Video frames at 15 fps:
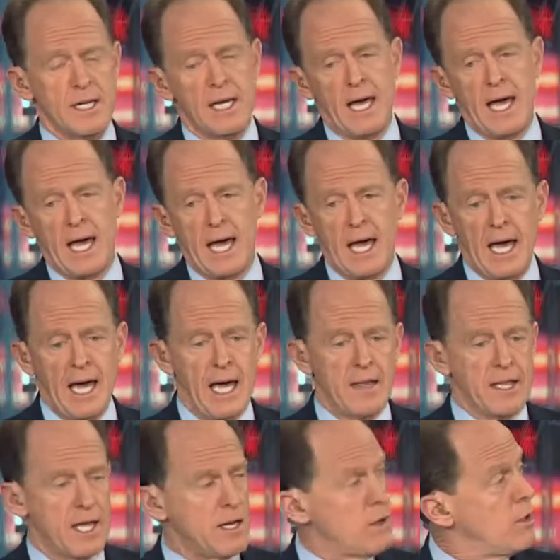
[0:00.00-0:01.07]
That's almost as
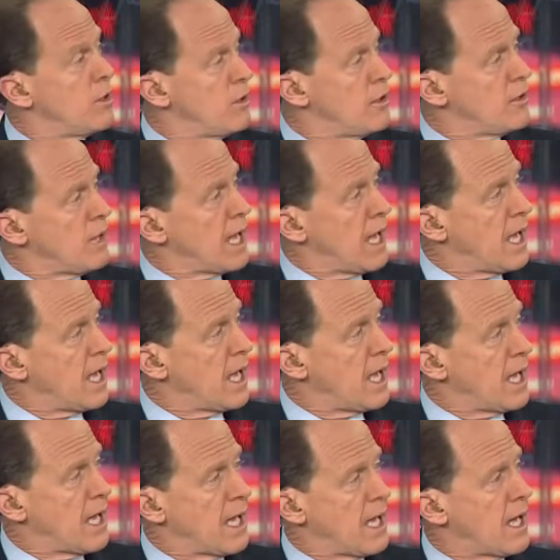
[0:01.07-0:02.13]
good as it of having
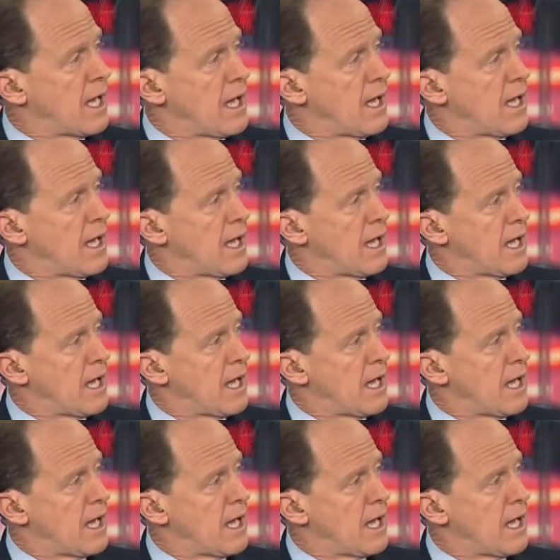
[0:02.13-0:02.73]
it happen now.